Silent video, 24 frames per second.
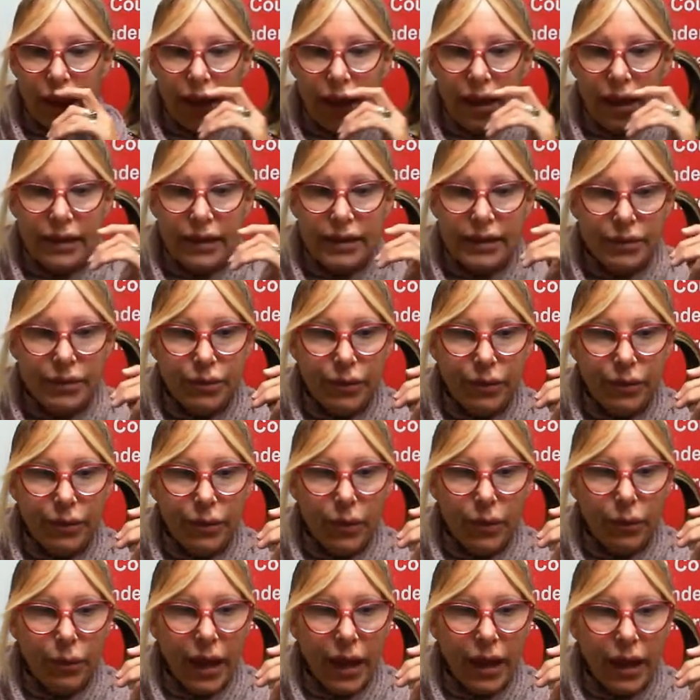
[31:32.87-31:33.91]
it's
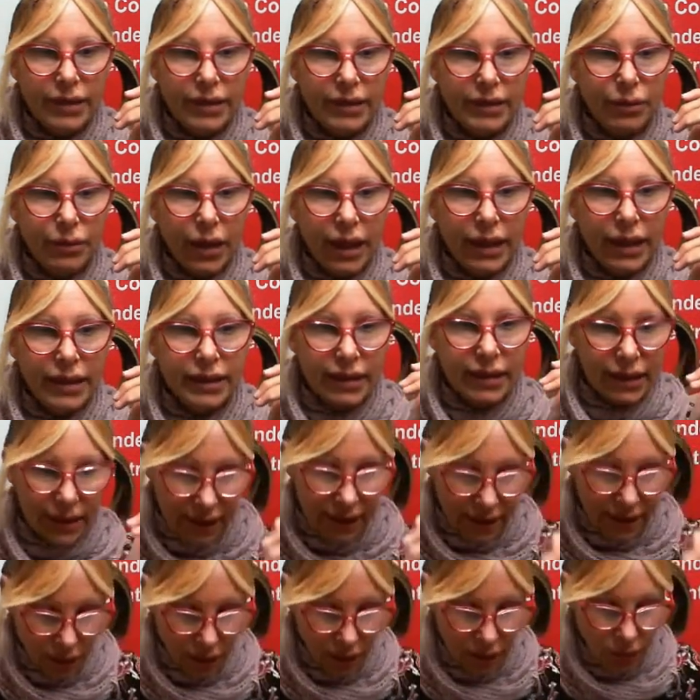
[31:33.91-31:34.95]

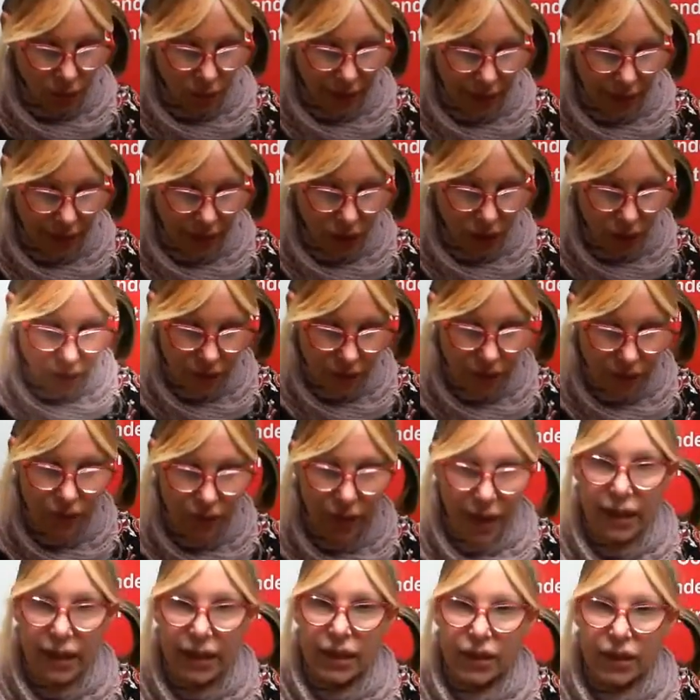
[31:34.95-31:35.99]
basically when we use a
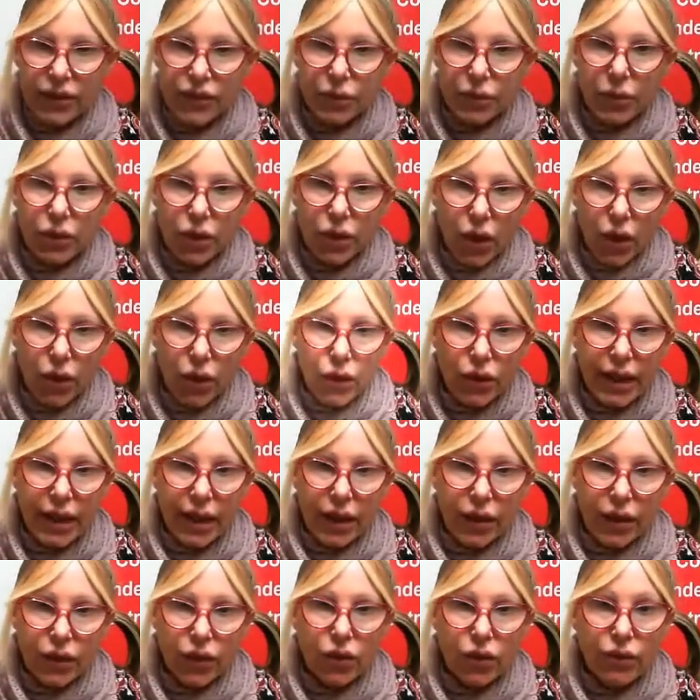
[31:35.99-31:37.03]
relative
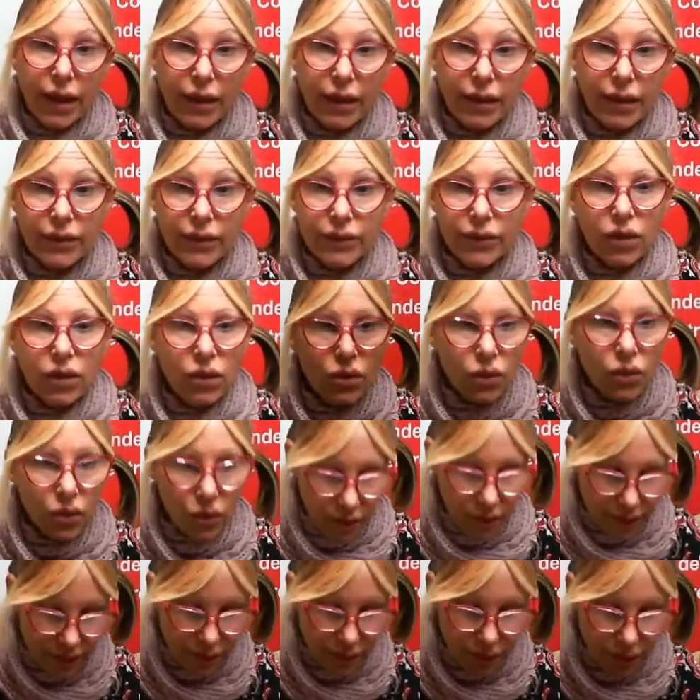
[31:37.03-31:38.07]
pronoun or a relative
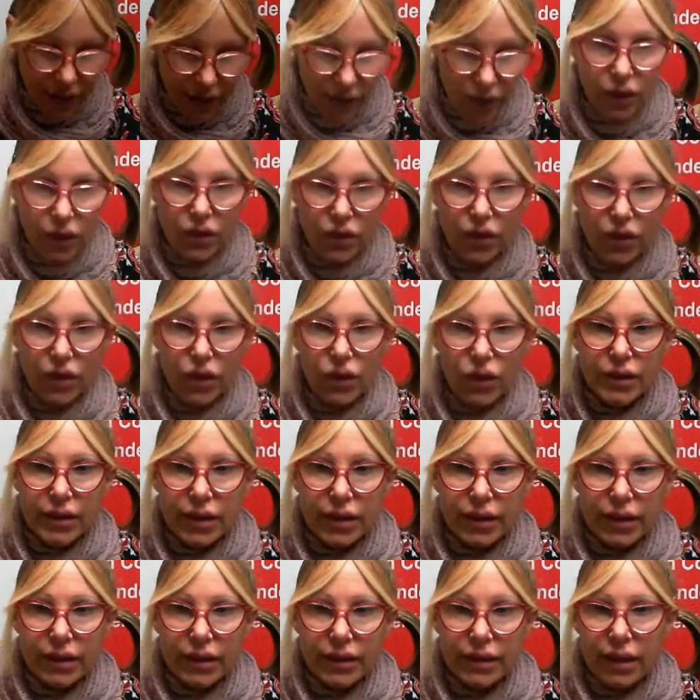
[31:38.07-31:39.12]
clause, we could use
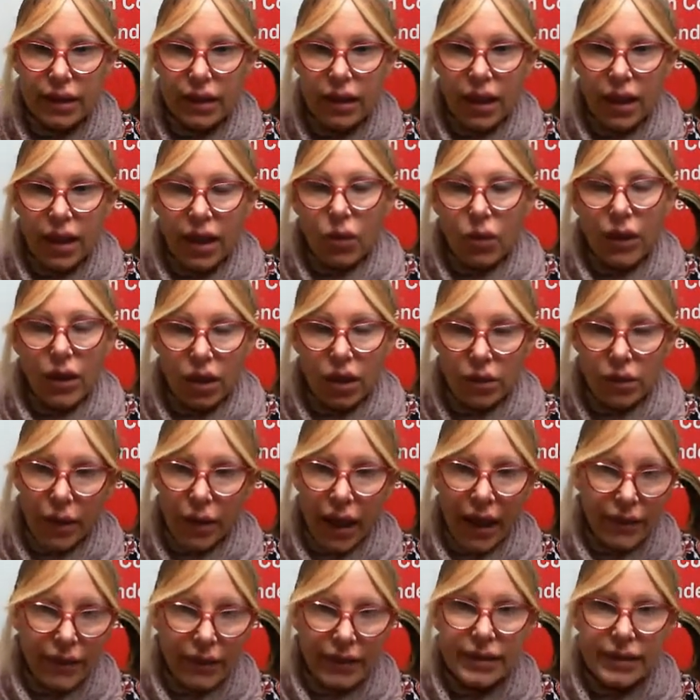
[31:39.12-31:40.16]
it. We could
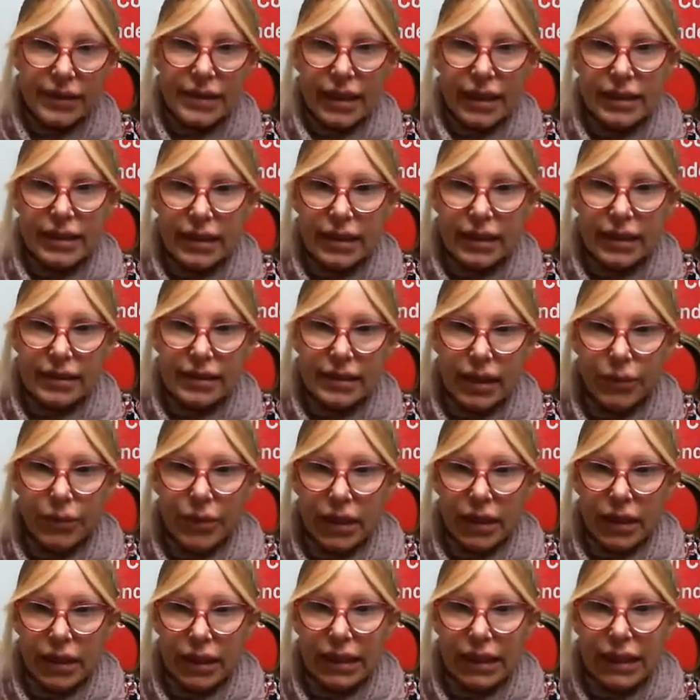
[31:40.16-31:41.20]
make the sentence a
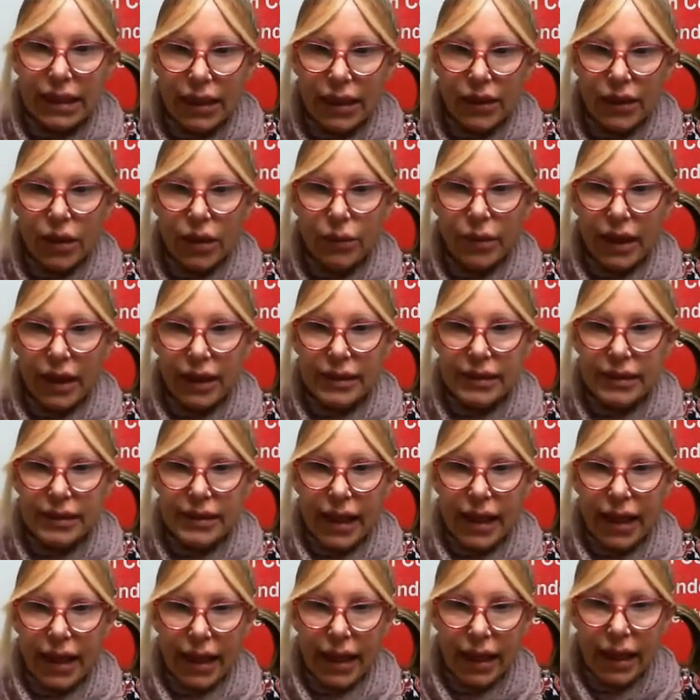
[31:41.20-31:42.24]
bit clearer by
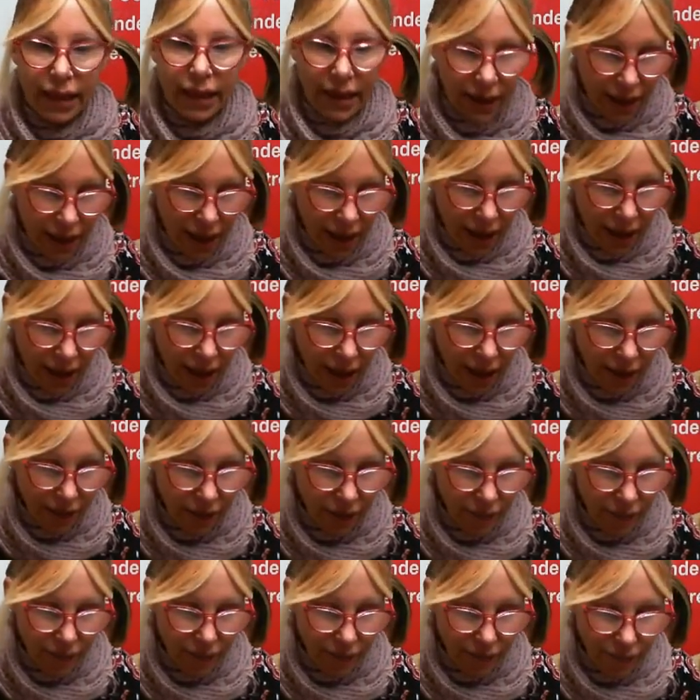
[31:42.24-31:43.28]
saying
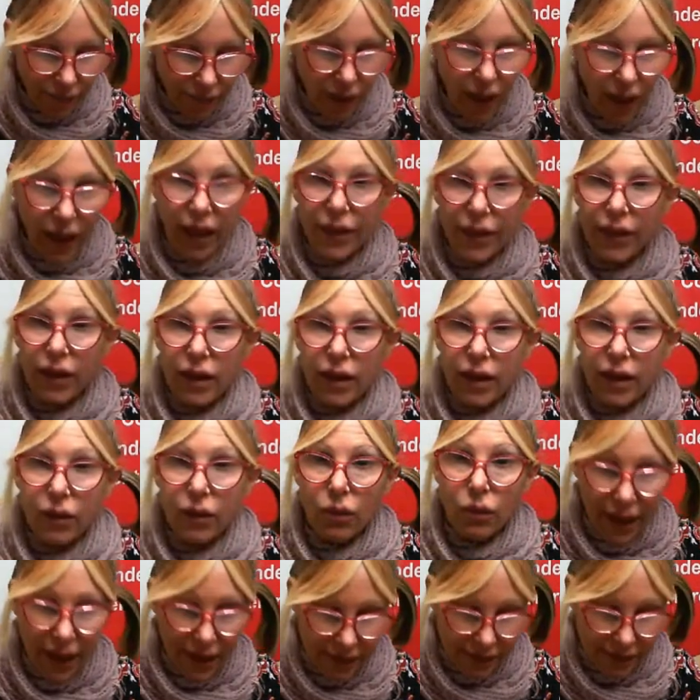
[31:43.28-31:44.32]
other
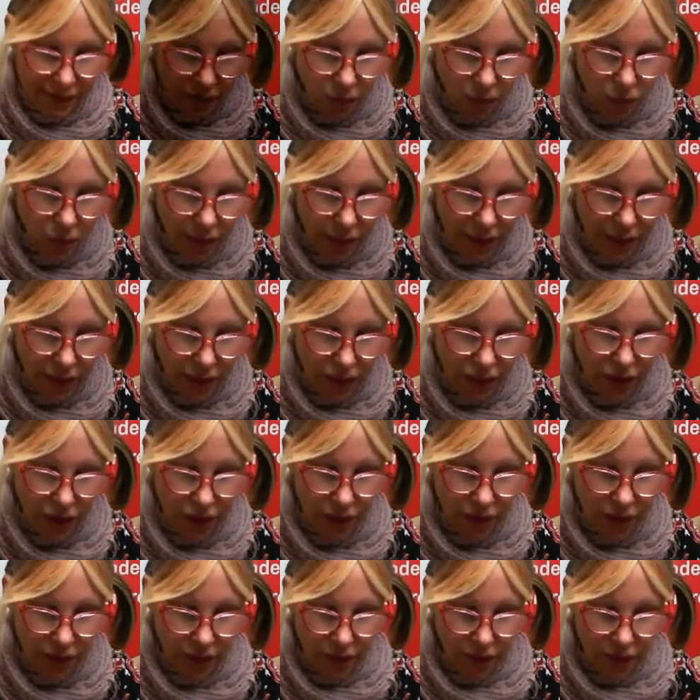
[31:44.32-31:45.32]
waste which